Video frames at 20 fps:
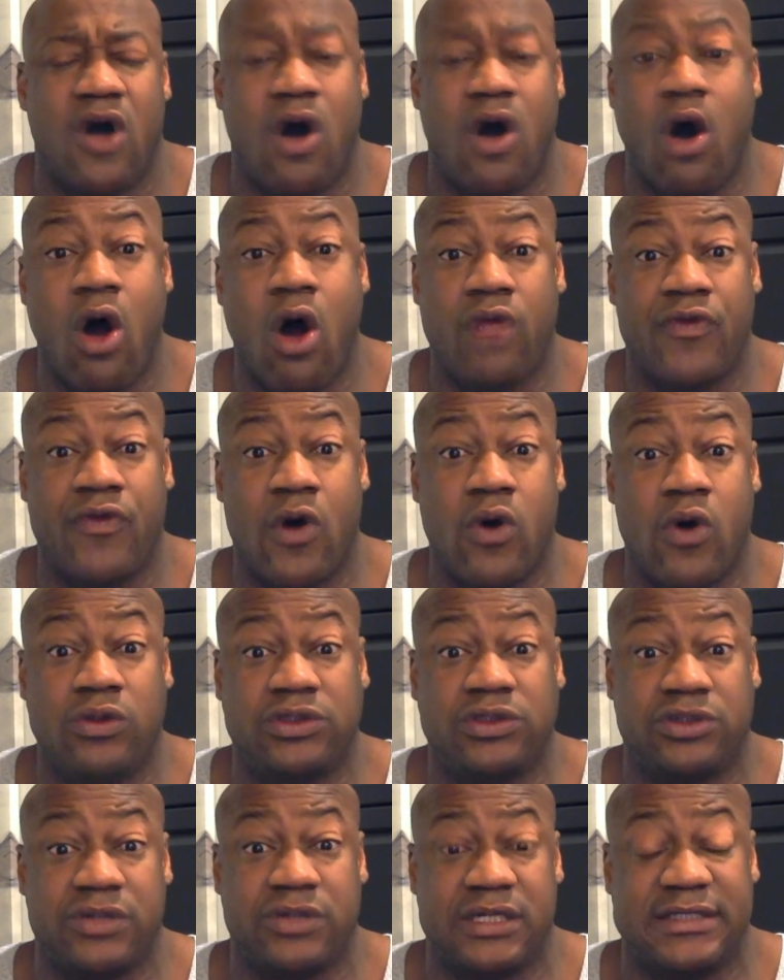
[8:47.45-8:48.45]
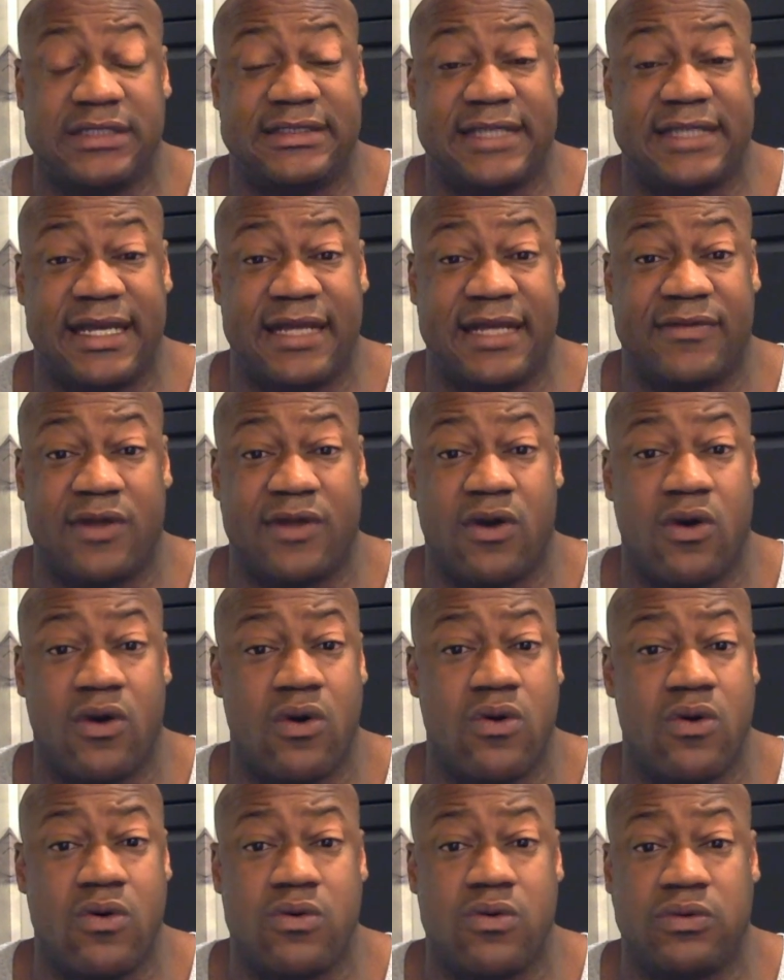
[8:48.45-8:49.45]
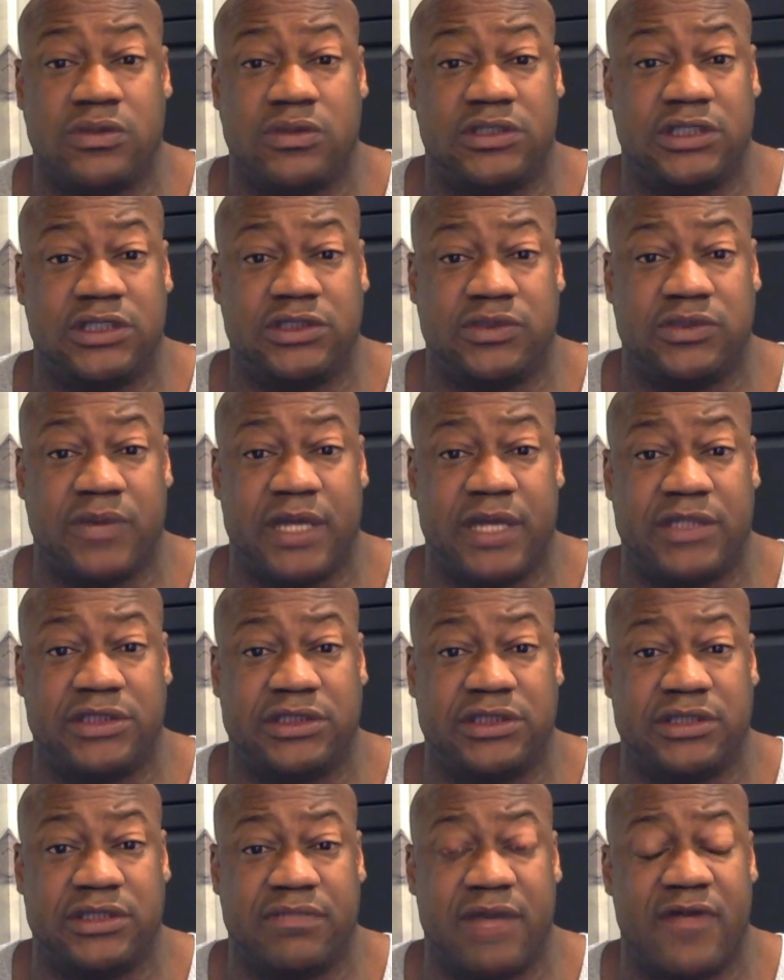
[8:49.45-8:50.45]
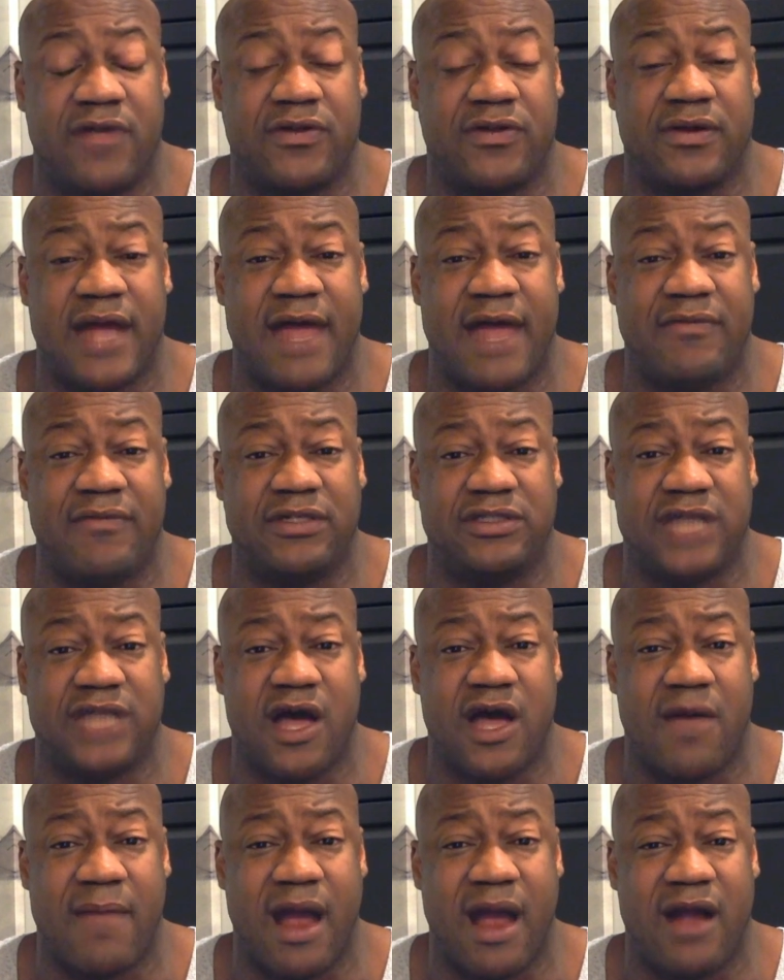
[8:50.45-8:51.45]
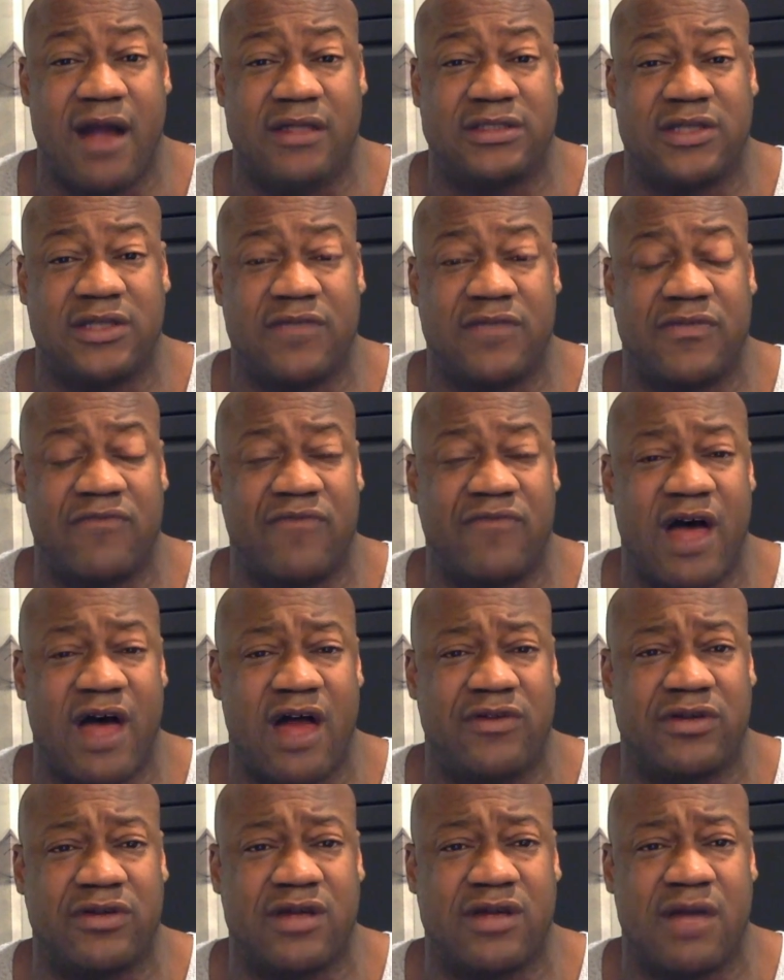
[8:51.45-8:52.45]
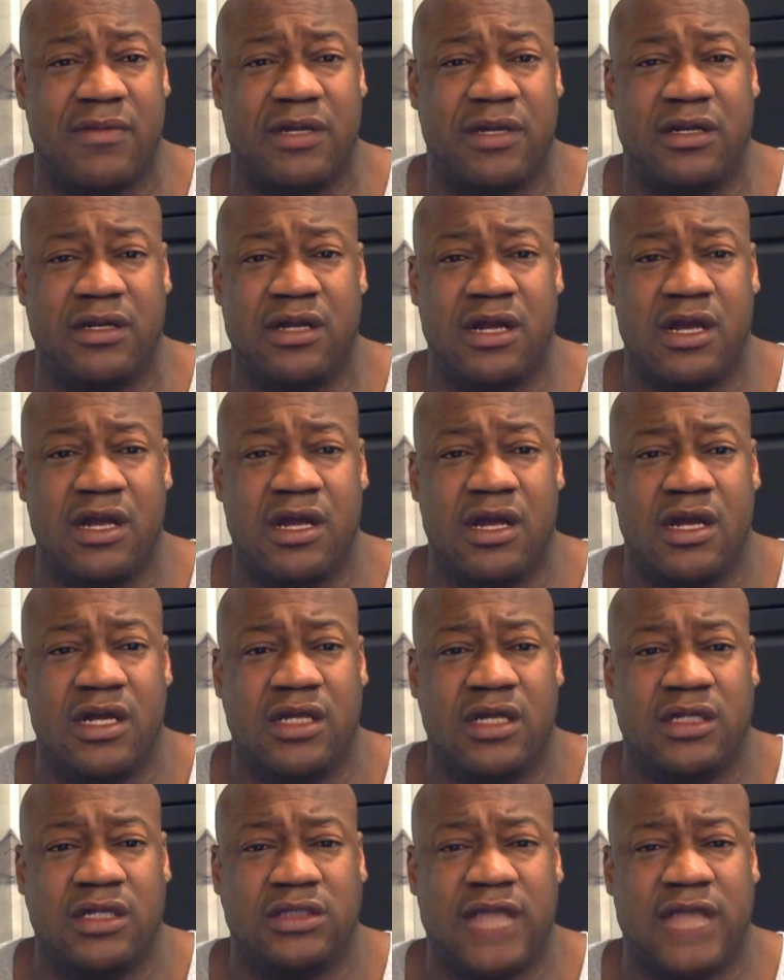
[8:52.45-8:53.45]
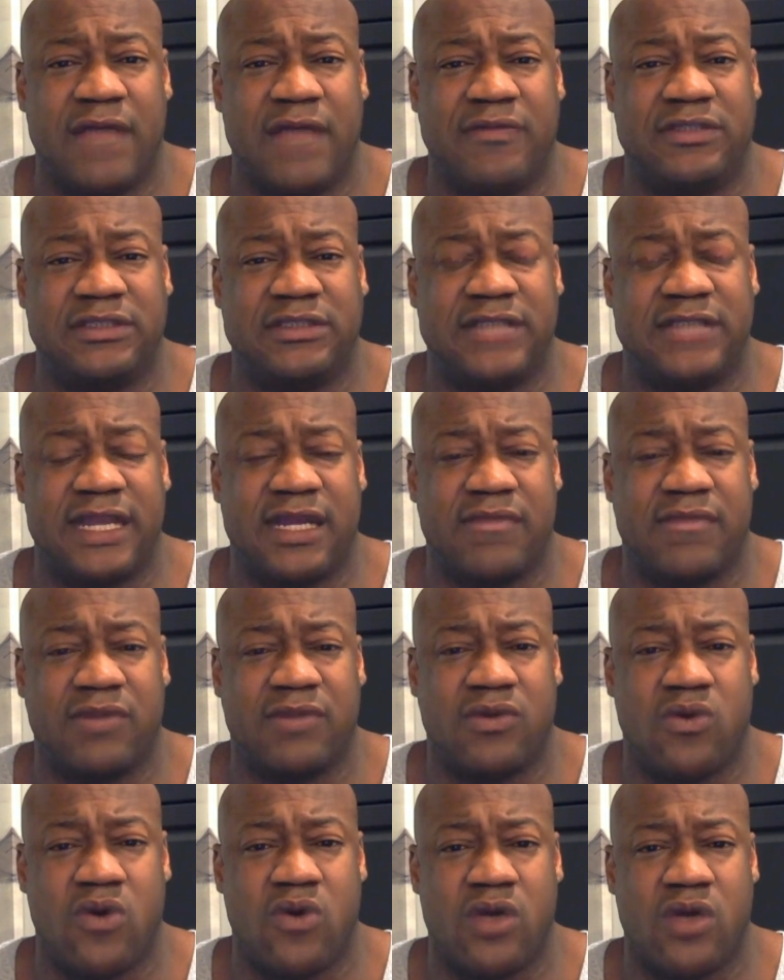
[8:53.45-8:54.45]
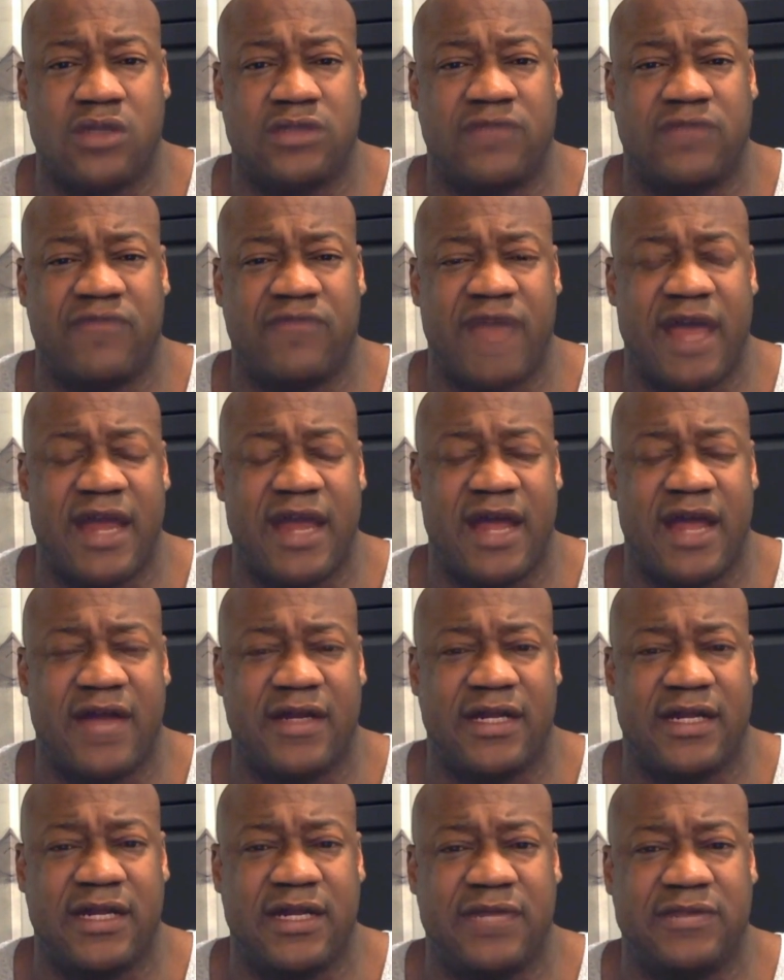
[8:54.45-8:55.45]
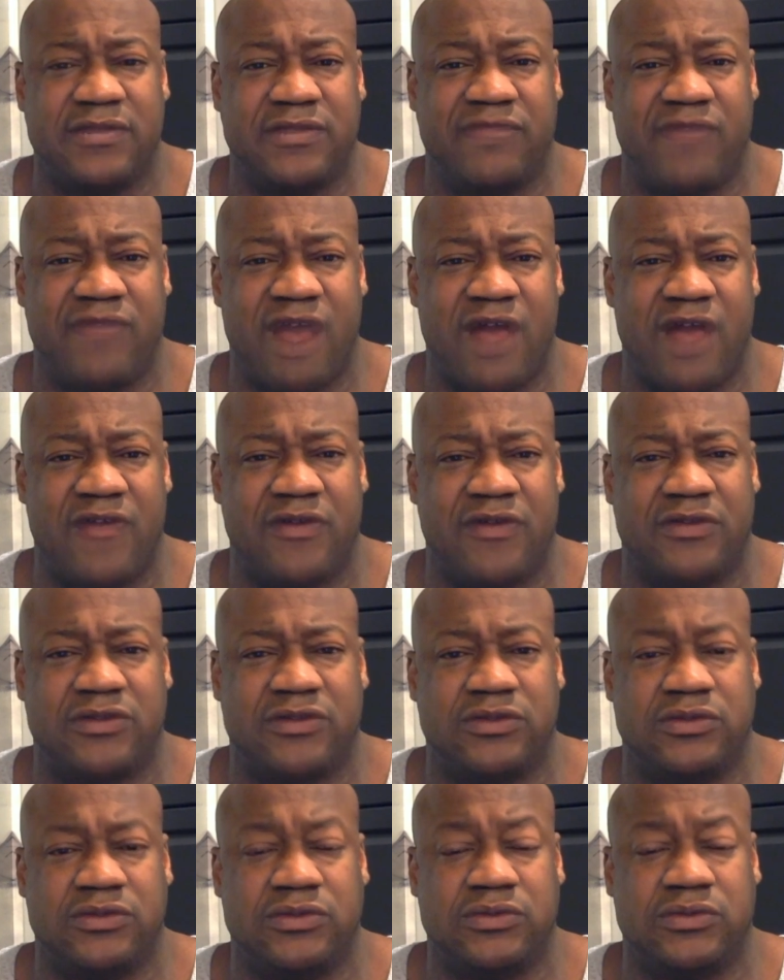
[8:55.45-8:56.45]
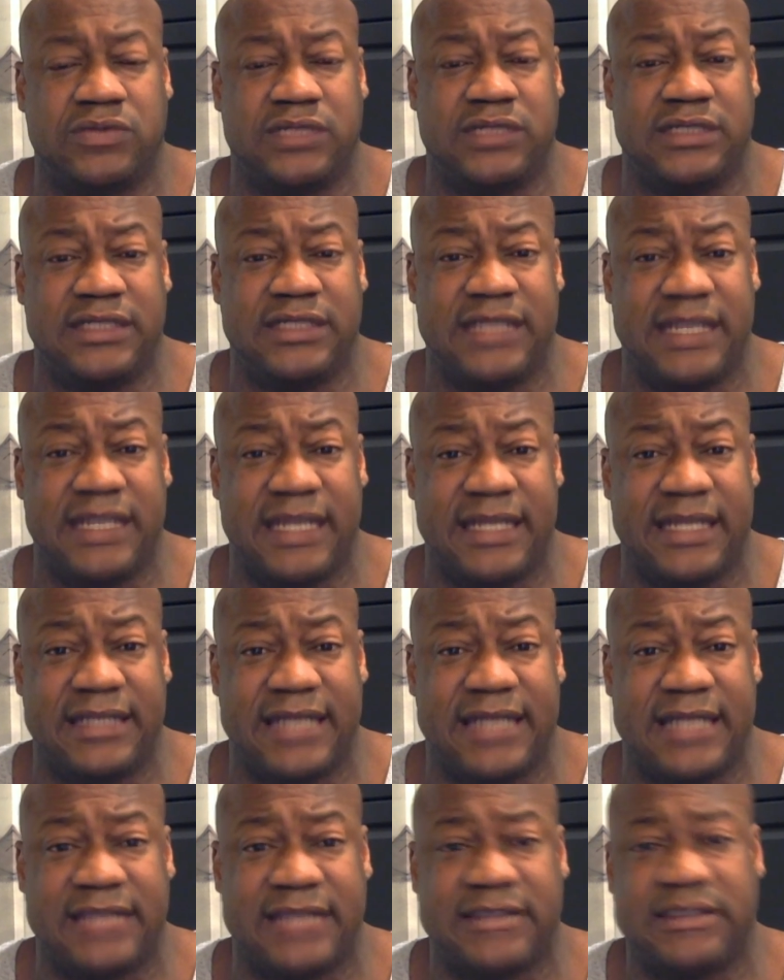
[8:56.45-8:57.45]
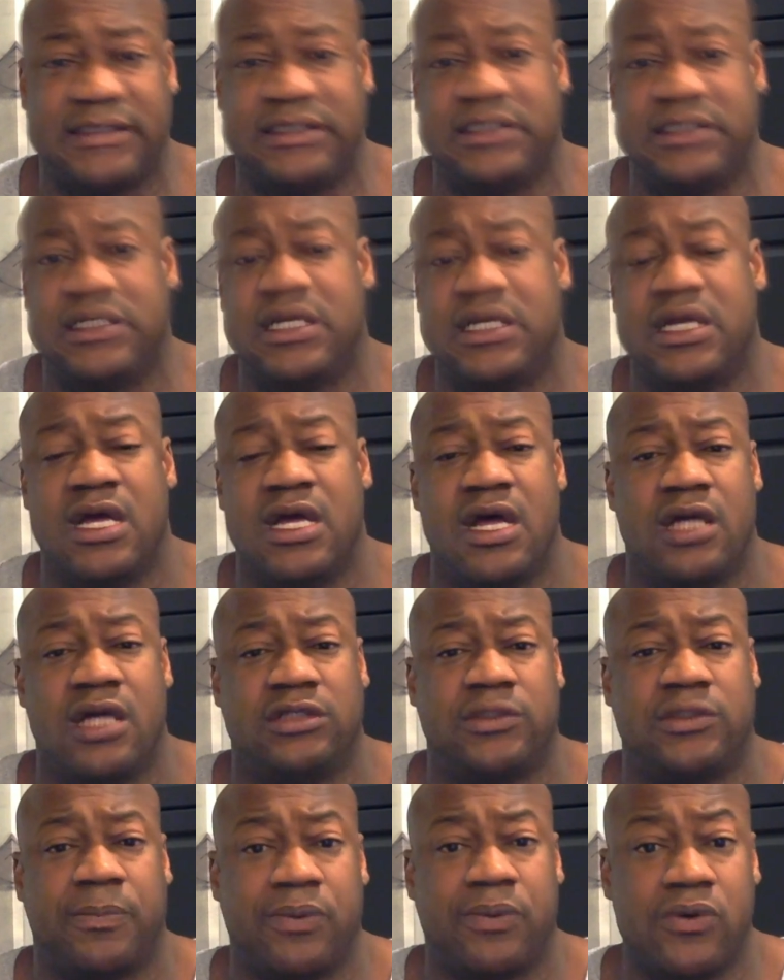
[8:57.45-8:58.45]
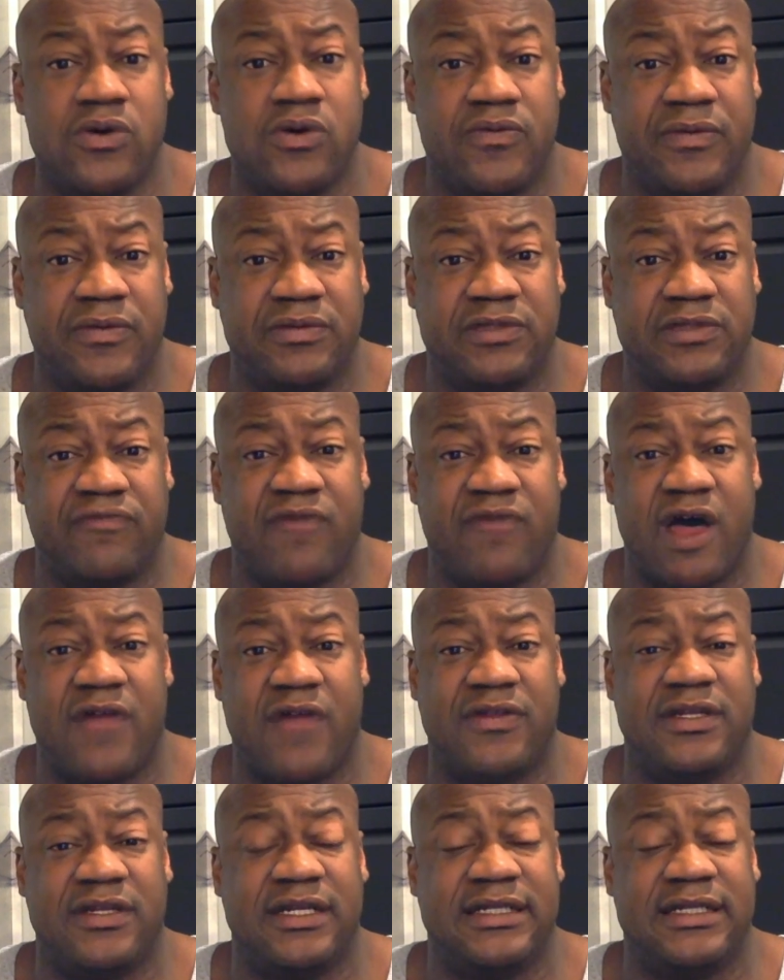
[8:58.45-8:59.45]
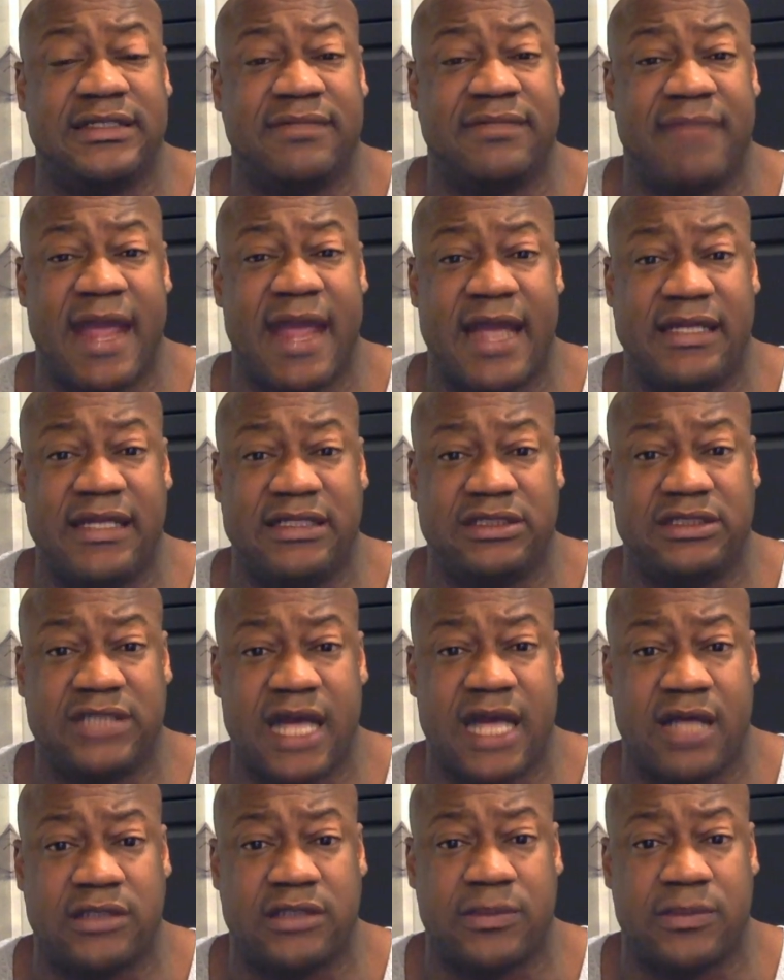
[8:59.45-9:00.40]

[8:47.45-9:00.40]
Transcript: All the whole story is sad. The whole situation. The mother having the child by herself, the father coming, having to take him to court to find out that he was a father, to get DNA testing to prove he was a father, and then demanding child